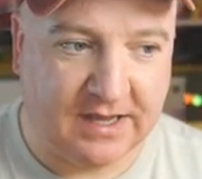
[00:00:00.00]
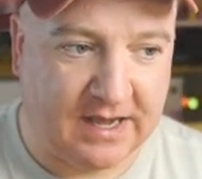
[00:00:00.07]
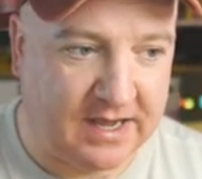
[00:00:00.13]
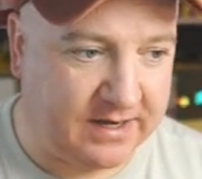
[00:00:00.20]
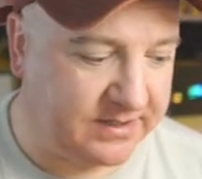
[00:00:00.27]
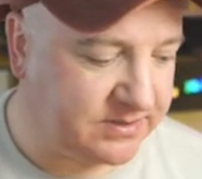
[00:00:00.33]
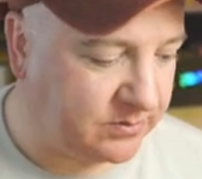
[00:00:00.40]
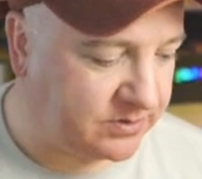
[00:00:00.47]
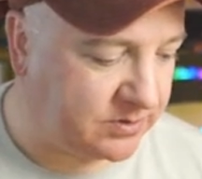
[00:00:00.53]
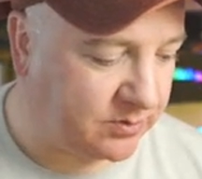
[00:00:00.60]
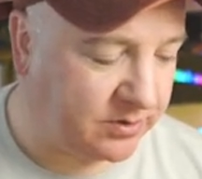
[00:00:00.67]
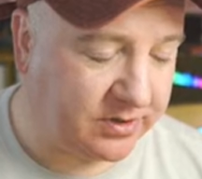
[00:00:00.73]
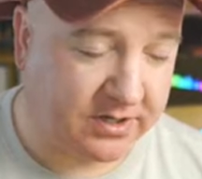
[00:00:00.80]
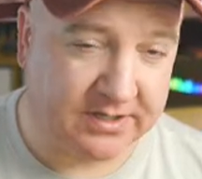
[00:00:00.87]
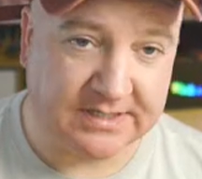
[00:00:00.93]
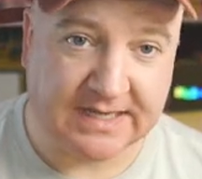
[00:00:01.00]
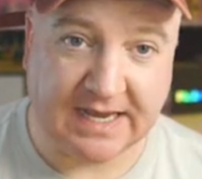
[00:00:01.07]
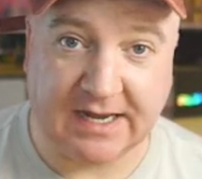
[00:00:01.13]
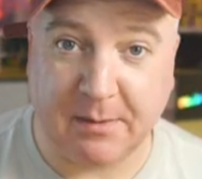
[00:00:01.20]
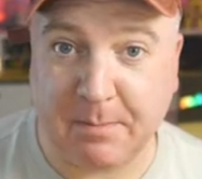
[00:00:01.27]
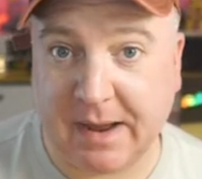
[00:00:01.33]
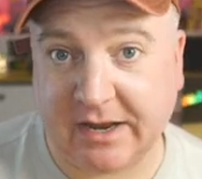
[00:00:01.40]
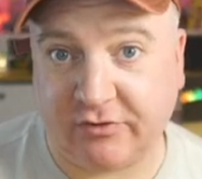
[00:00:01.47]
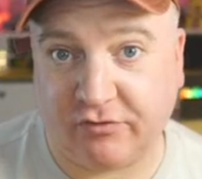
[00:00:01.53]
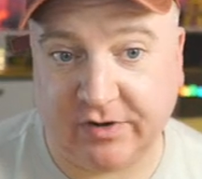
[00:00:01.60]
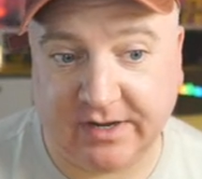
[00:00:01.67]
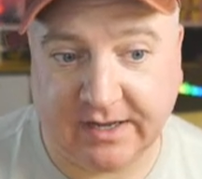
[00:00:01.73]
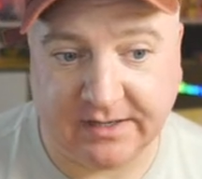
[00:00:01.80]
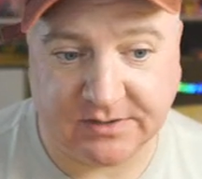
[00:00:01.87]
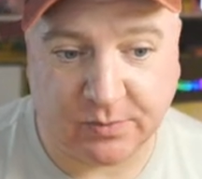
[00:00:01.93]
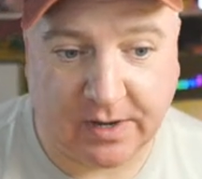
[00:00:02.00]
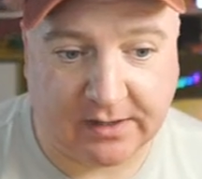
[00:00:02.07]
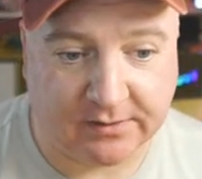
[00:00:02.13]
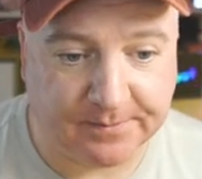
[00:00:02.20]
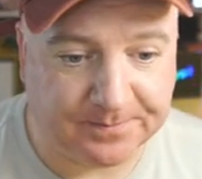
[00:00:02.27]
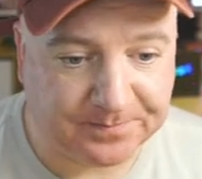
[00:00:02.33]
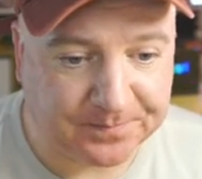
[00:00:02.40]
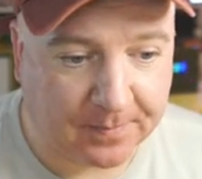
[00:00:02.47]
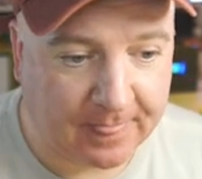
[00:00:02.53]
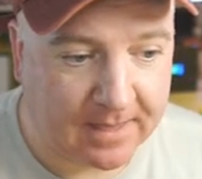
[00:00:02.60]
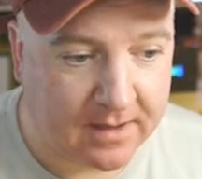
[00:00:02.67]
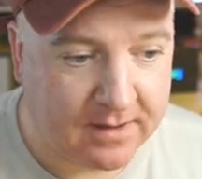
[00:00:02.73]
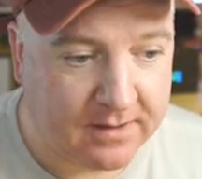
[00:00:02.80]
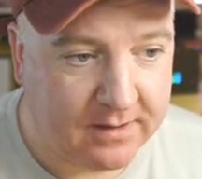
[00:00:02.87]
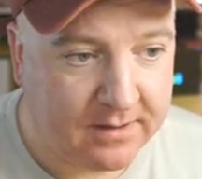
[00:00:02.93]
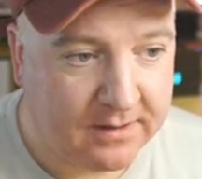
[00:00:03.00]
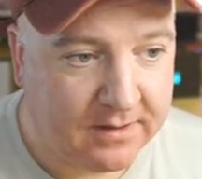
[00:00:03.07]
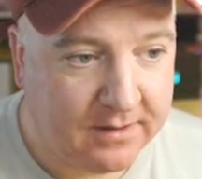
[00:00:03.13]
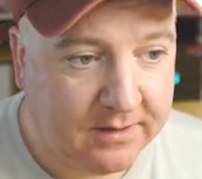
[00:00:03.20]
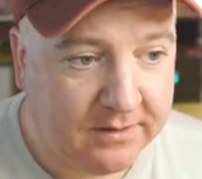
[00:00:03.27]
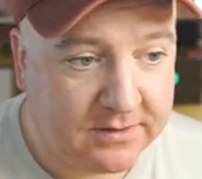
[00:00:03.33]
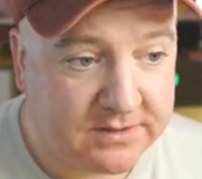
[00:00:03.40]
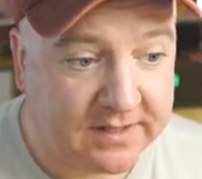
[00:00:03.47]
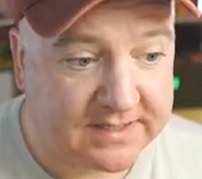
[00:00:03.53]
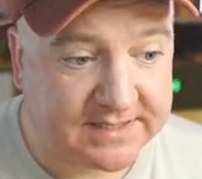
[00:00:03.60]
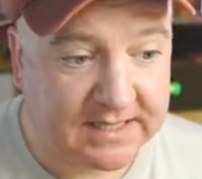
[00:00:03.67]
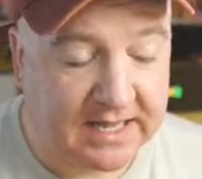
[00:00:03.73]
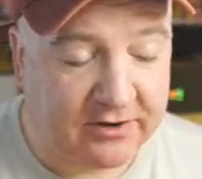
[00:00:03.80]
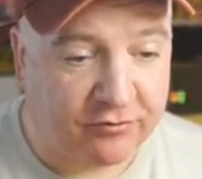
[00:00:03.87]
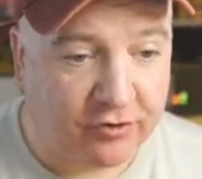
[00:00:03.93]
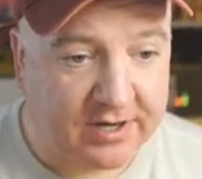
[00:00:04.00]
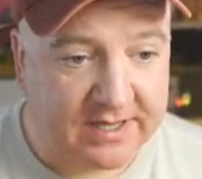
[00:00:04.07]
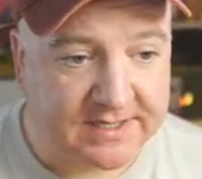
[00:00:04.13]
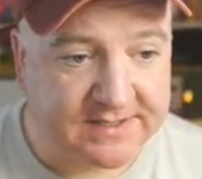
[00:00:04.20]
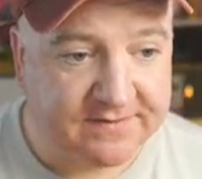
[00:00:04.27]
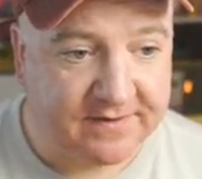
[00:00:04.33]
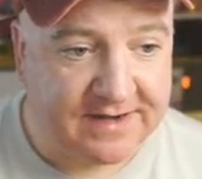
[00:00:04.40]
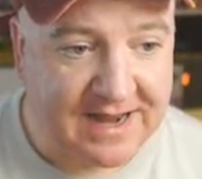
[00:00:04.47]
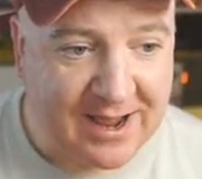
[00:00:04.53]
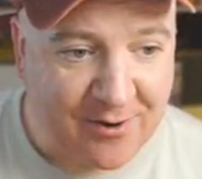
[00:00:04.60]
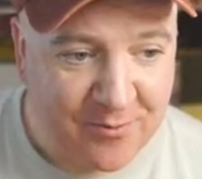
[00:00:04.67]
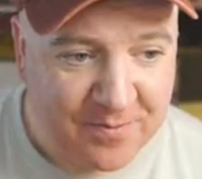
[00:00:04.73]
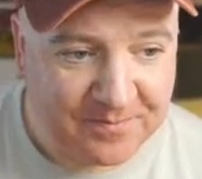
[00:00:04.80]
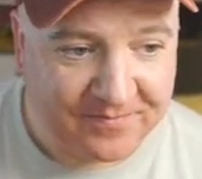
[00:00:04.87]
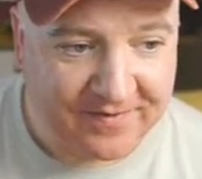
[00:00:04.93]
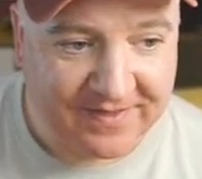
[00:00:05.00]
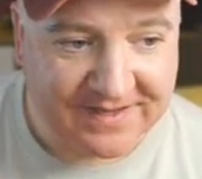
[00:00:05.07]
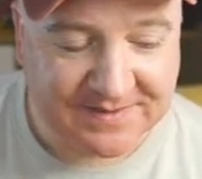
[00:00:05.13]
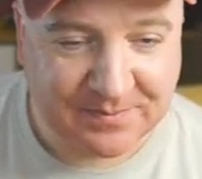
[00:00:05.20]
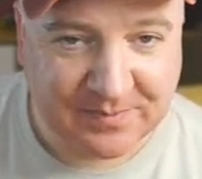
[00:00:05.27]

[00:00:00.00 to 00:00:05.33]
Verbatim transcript: and it's also going to contain a battery as well so that's the electronics for now for this